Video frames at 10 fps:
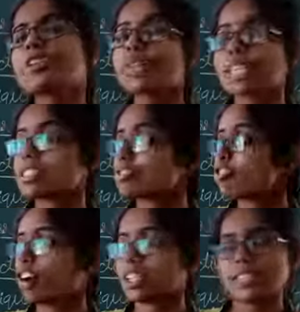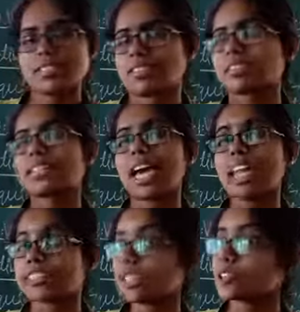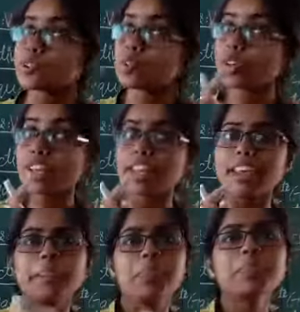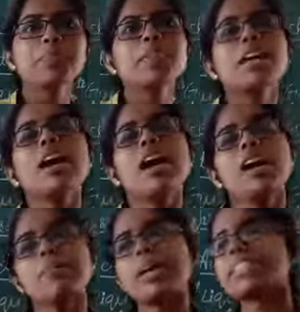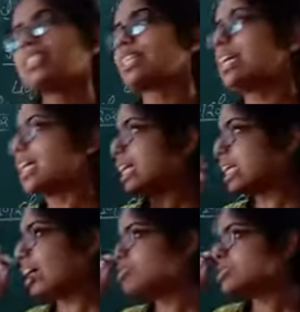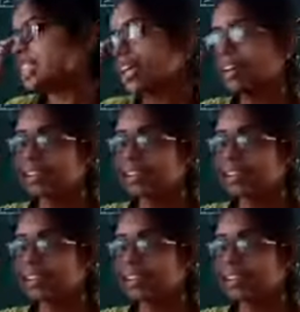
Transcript: you can see water collected due to rain. But now sunlight